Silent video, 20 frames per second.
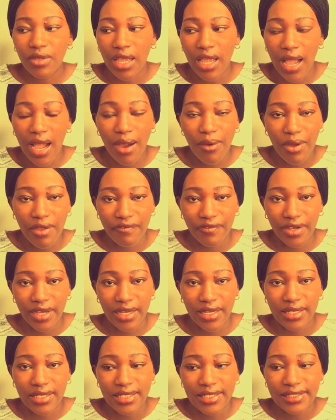
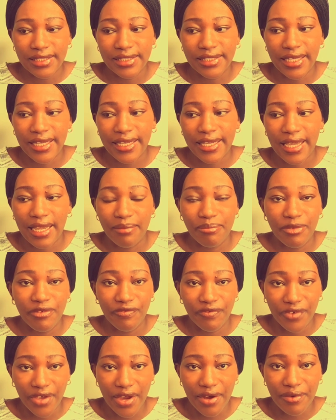However, they can be
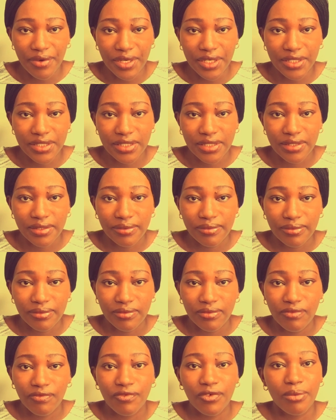varied
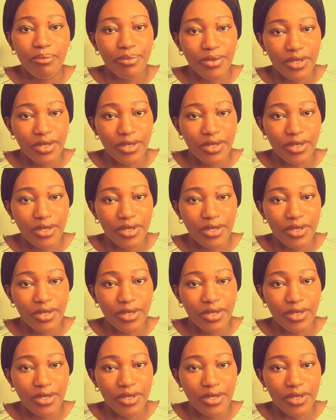from